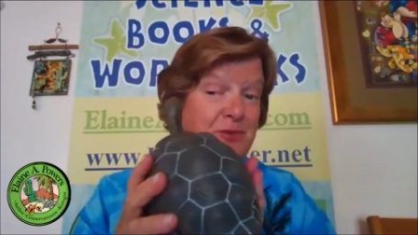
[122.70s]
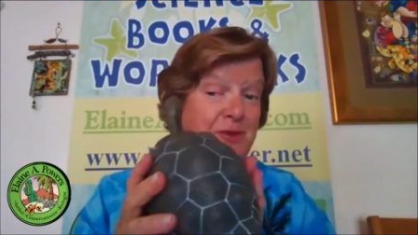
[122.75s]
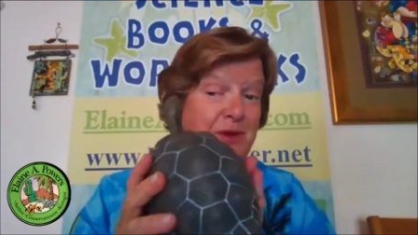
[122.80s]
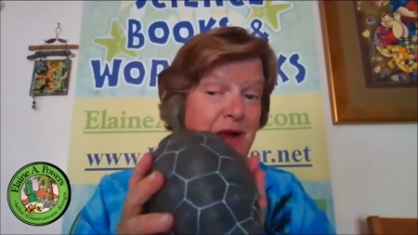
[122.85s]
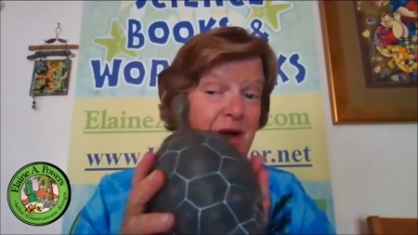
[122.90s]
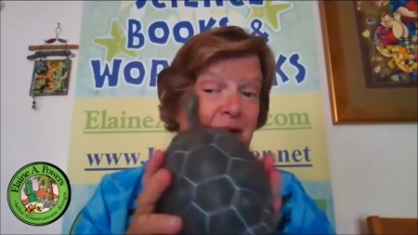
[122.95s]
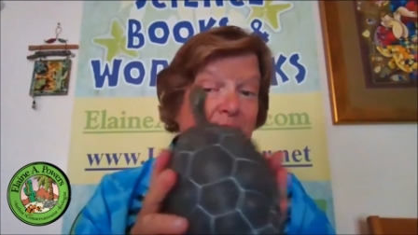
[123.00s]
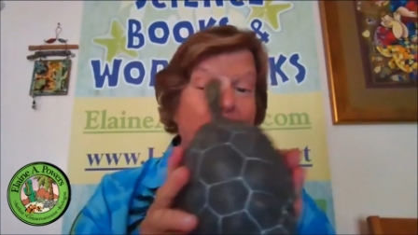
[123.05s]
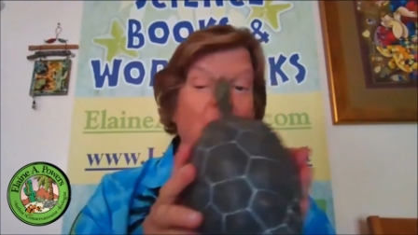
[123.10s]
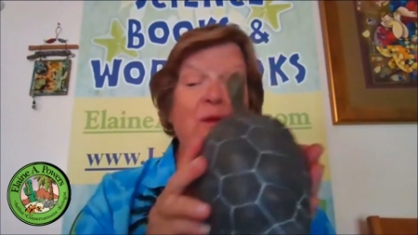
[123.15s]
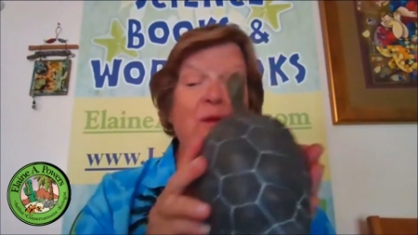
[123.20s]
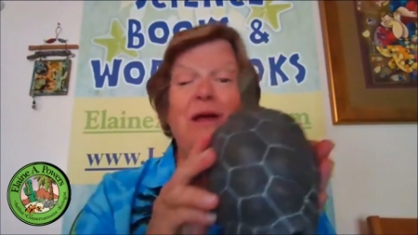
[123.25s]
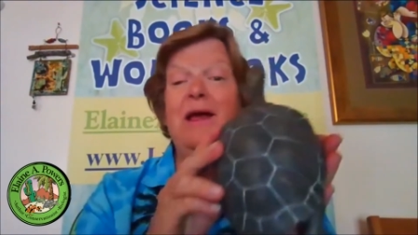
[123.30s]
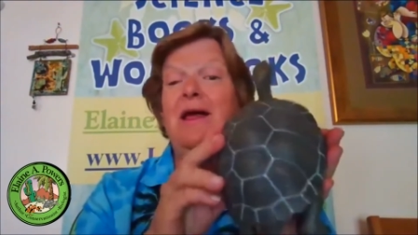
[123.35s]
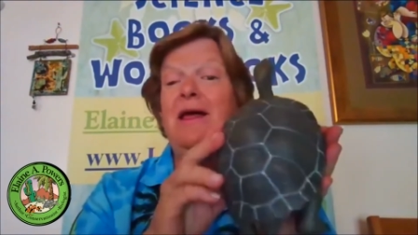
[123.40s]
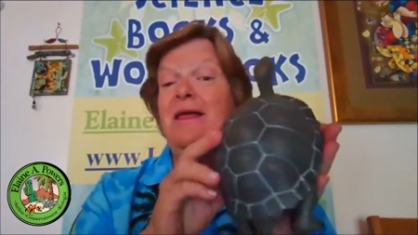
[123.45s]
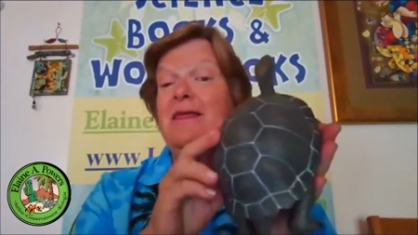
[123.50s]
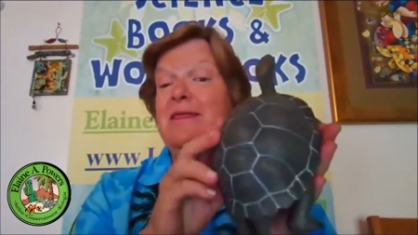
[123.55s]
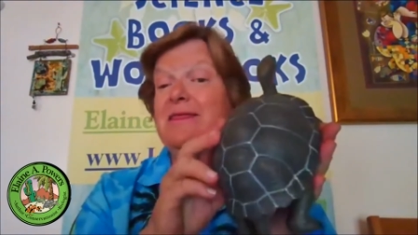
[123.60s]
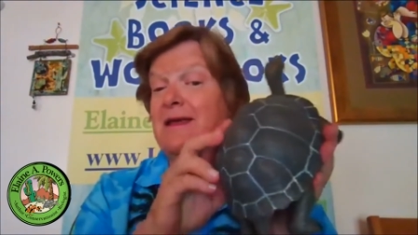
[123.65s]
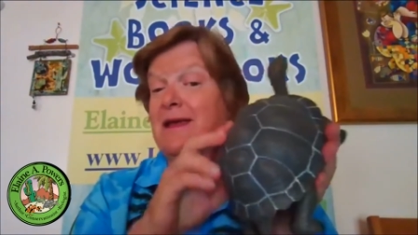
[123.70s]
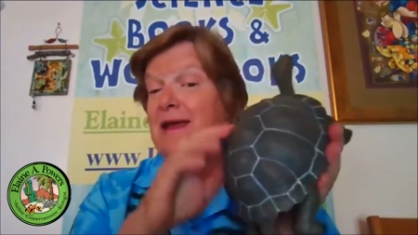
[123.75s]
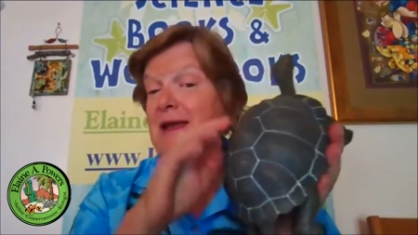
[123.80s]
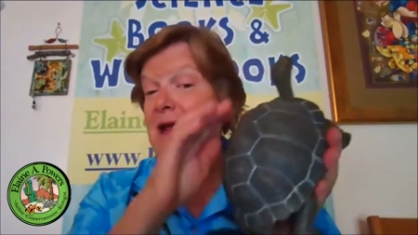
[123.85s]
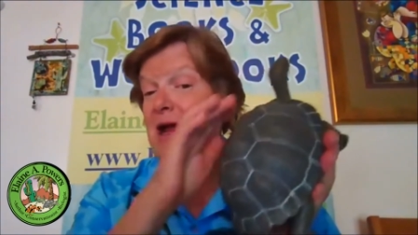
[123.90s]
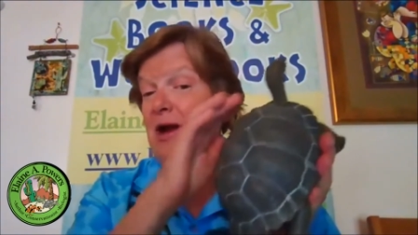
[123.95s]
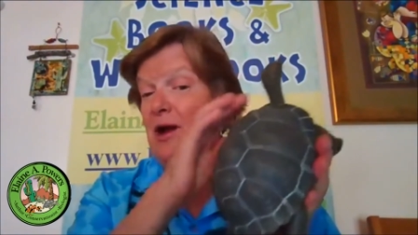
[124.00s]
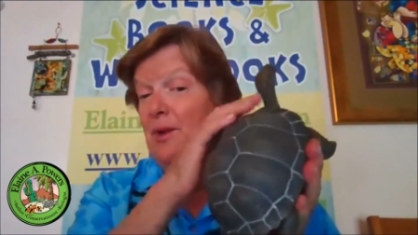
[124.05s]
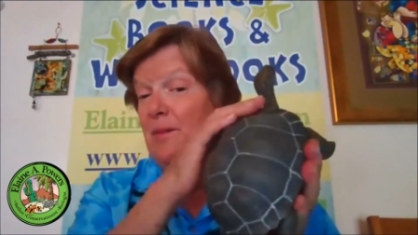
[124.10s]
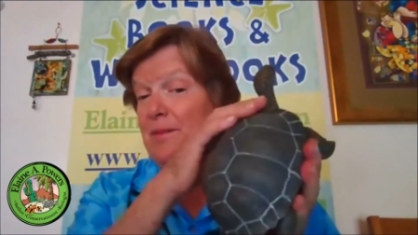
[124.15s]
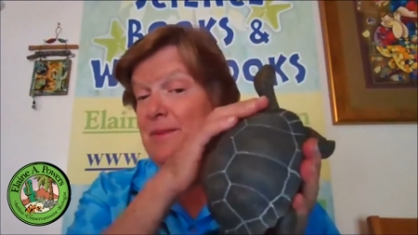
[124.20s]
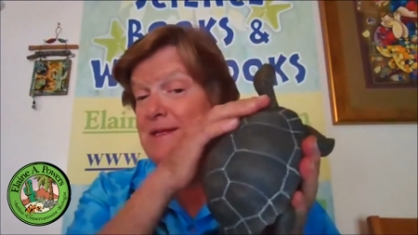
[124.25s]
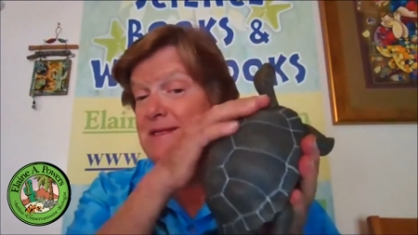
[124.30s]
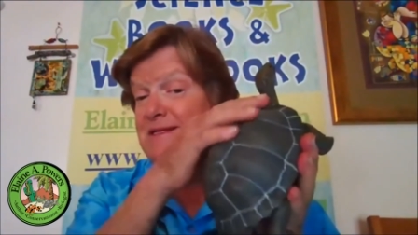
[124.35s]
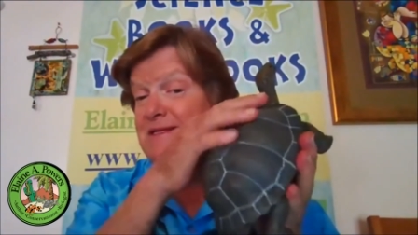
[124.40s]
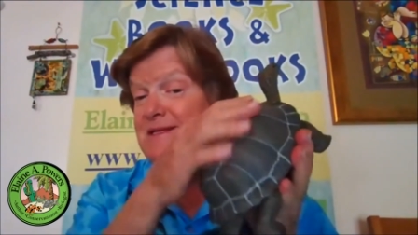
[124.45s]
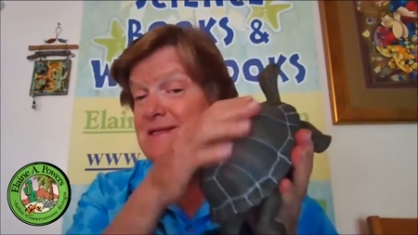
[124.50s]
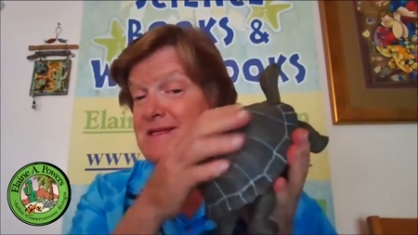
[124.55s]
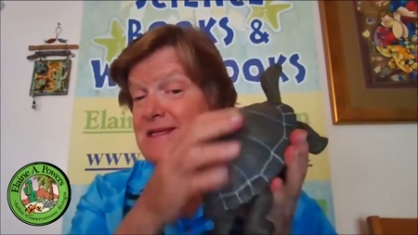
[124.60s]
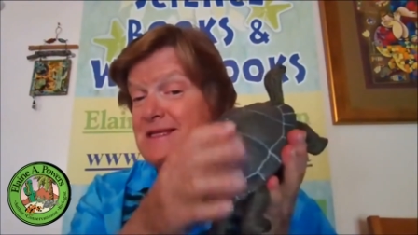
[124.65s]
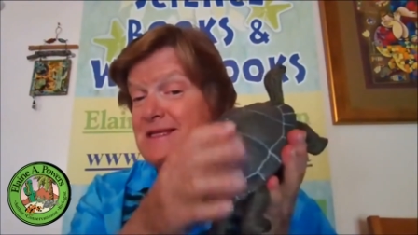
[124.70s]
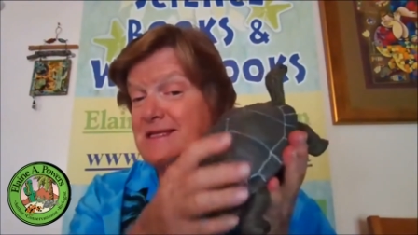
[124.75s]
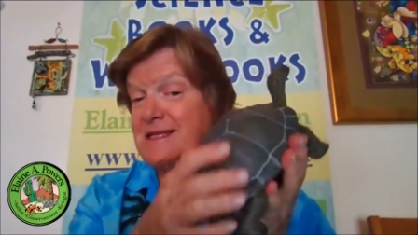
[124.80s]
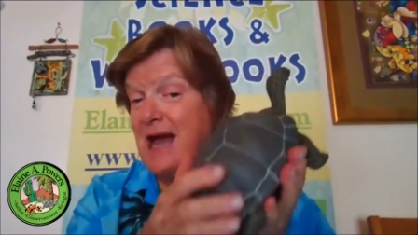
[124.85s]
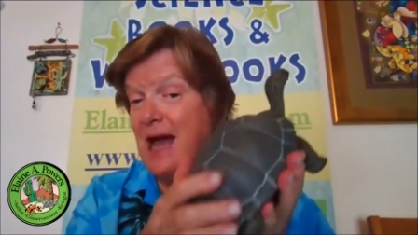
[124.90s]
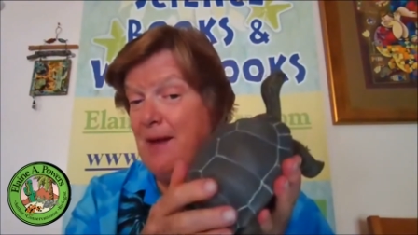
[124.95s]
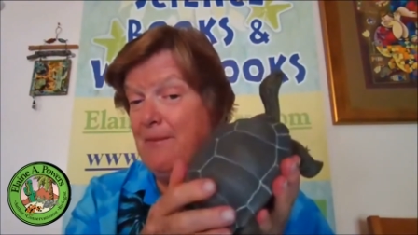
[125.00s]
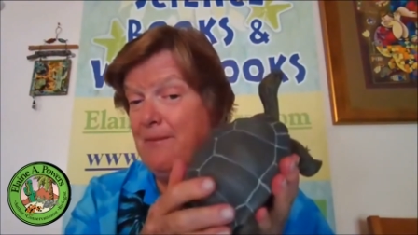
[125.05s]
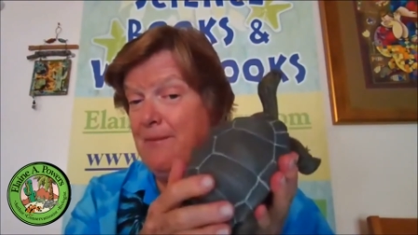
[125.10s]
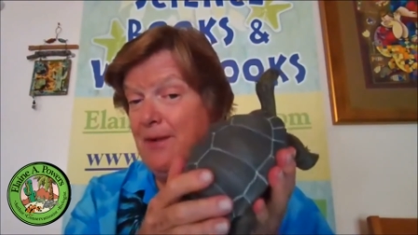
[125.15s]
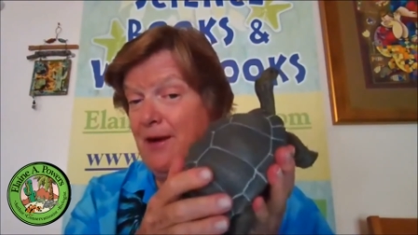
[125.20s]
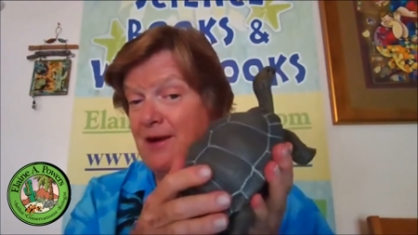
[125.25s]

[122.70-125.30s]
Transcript: know, the carapace is the top